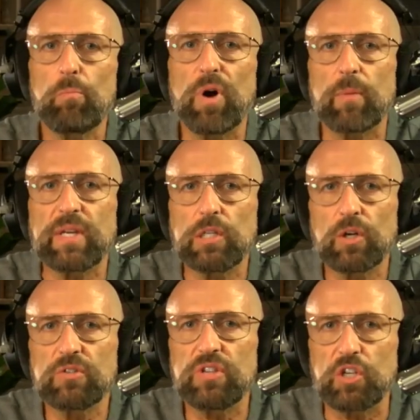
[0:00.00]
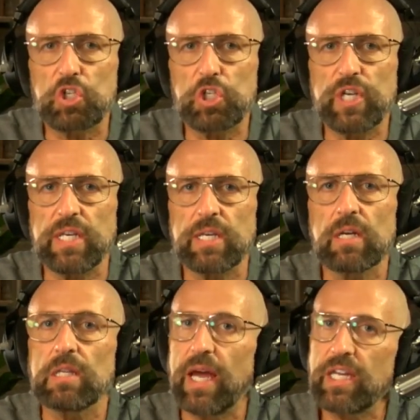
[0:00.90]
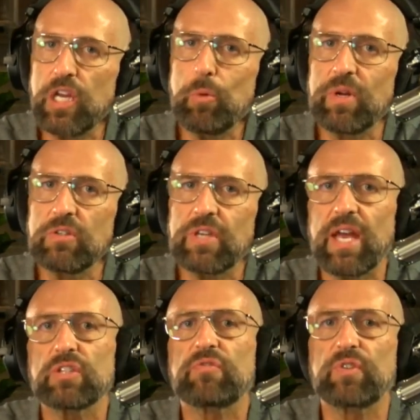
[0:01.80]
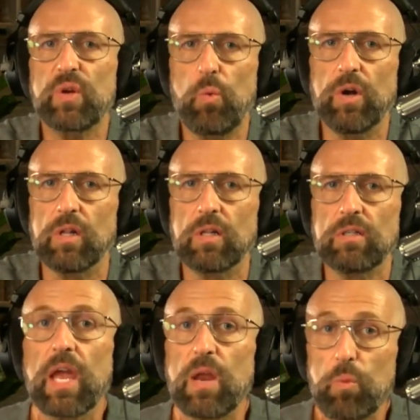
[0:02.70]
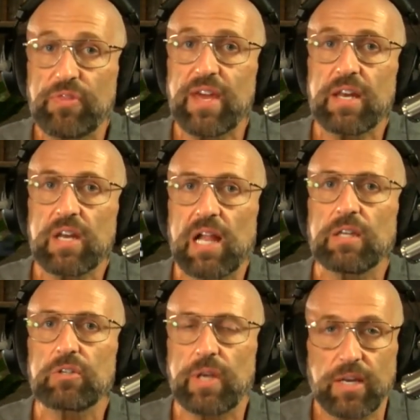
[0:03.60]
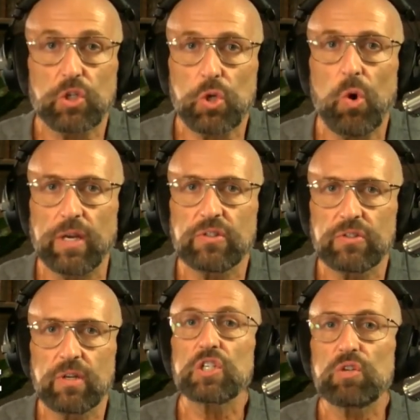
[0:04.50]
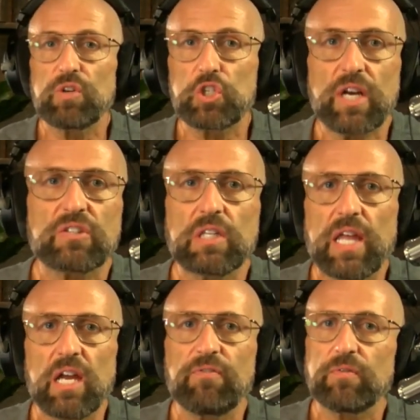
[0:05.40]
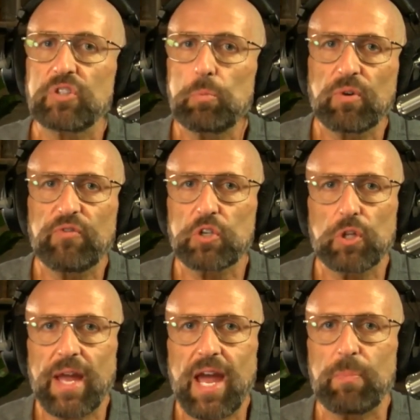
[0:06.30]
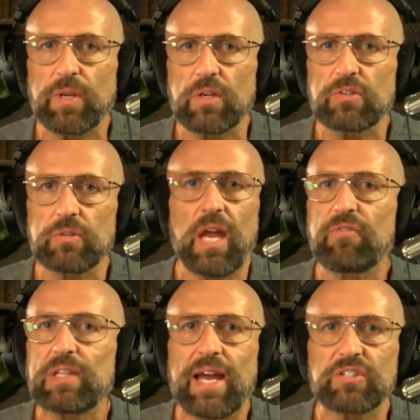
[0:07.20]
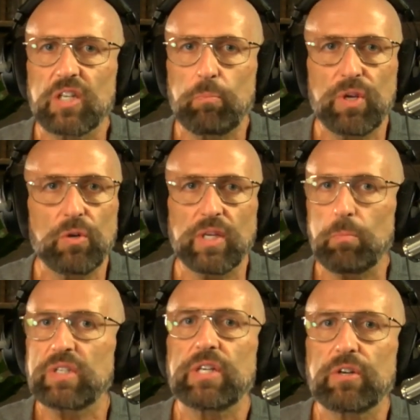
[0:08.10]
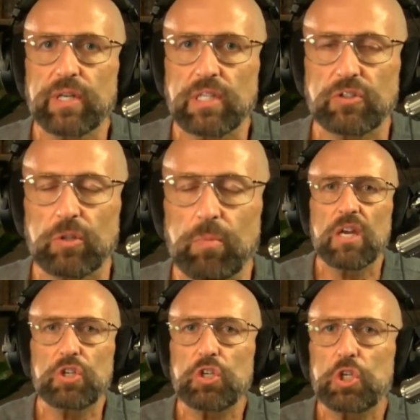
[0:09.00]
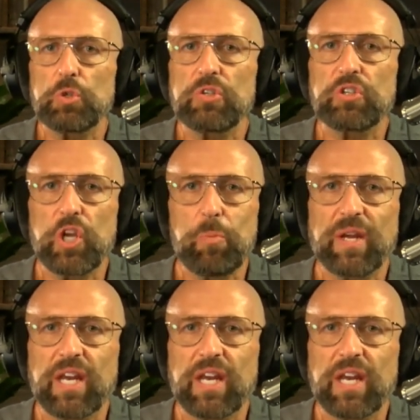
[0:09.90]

Barbie learns that she, like humans, has free will. And with that knowledge and choice, she rejects a life of superficial happiness, everlasting beauty, materialism. She chooses human